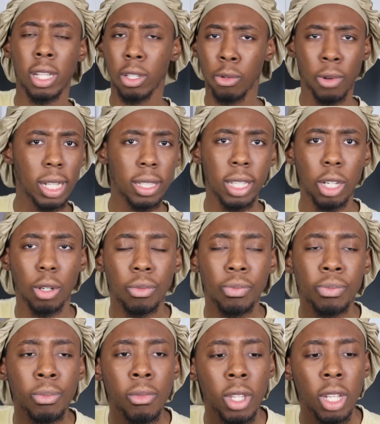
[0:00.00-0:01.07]
It's a great deal.
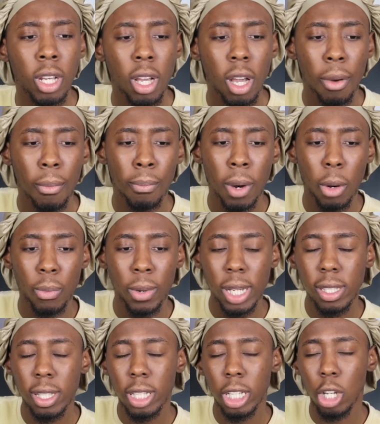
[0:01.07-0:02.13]
But
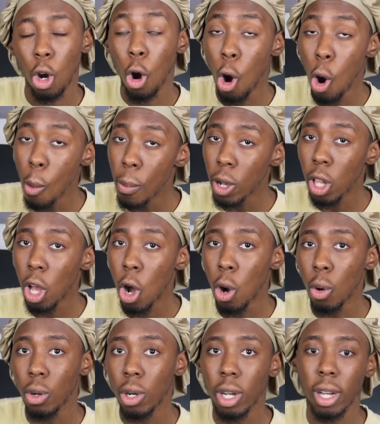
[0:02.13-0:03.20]
recently,
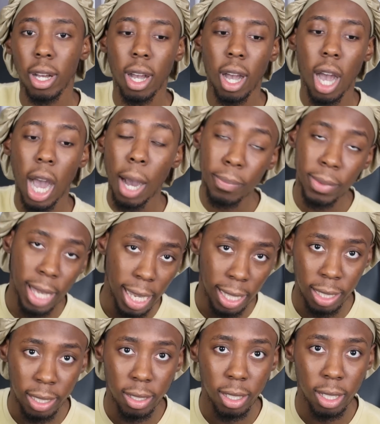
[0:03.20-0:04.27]
Oberlo
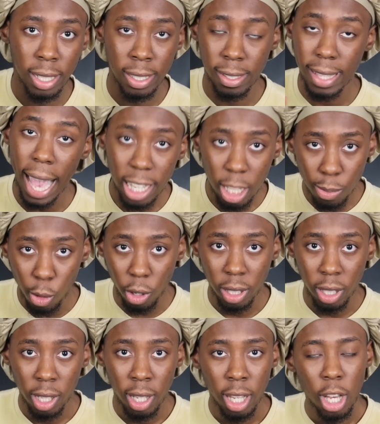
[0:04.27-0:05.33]
updated its dashboard.
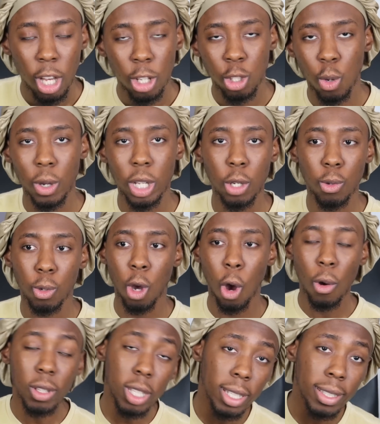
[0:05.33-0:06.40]
So when you
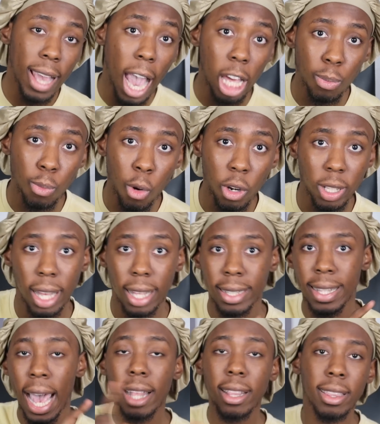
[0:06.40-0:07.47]
go into the dashboard,
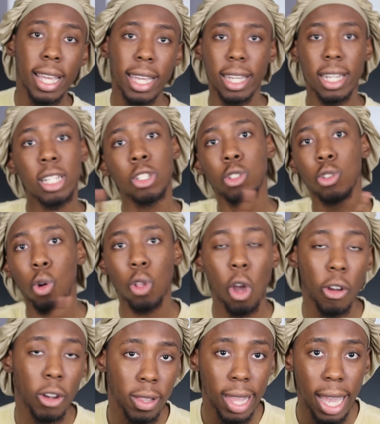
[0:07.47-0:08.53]
that link is no
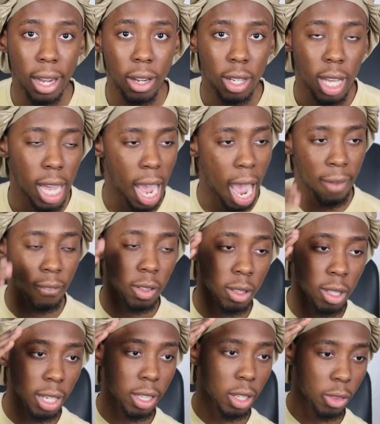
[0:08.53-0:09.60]
longer there. I've
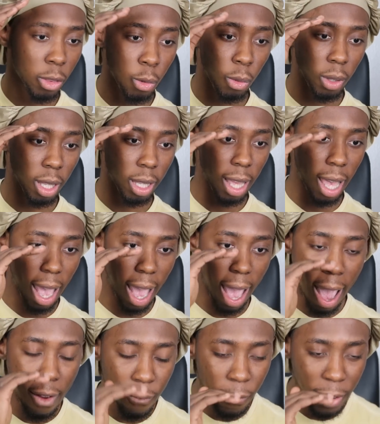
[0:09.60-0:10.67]
looked through
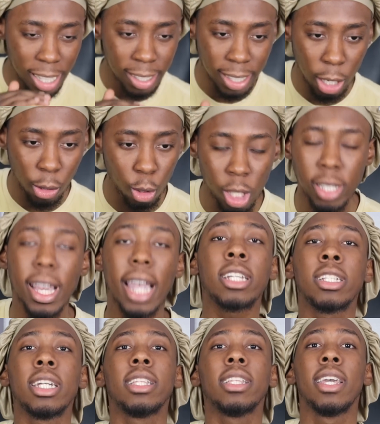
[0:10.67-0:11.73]
every single
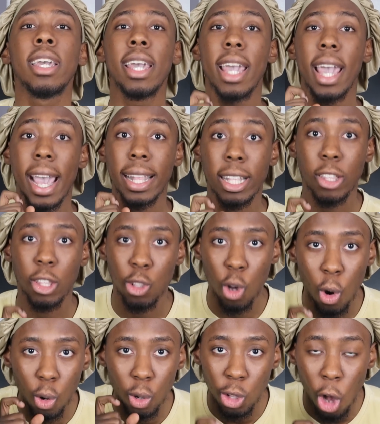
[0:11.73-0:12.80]
section and it's
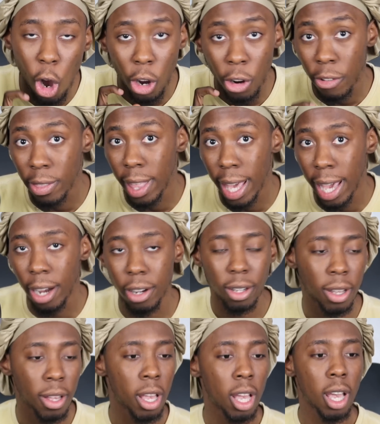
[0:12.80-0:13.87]
no longer there.
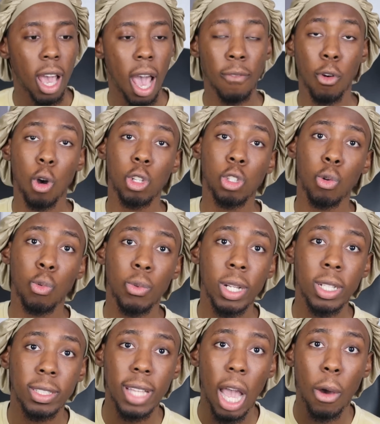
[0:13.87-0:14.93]
I've also
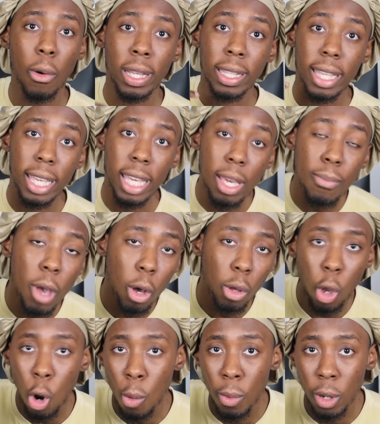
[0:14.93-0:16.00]
reached out and
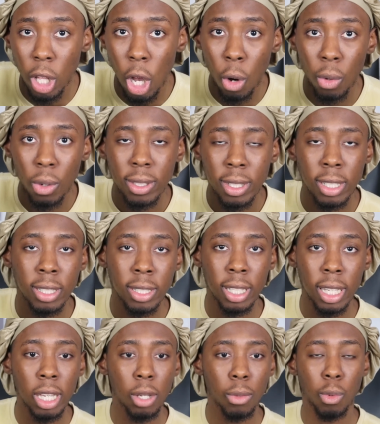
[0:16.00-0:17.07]
emailed Oberlo to
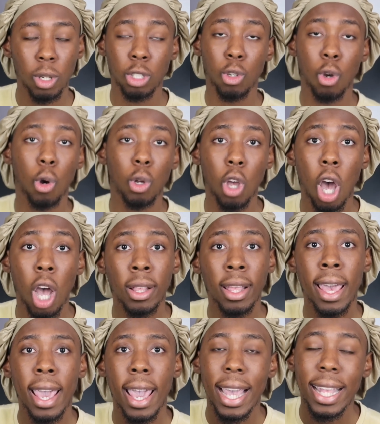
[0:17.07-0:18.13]
see what's going on
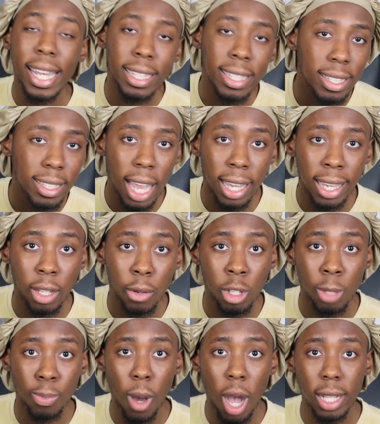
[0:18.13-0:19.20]
and I did not get a
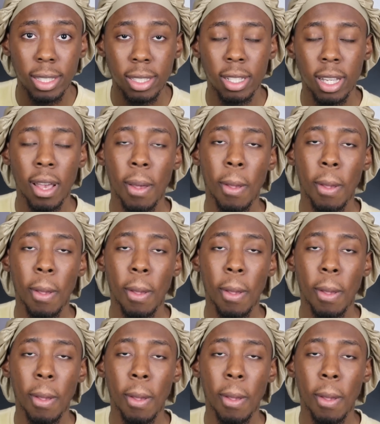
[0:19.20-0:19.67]
response.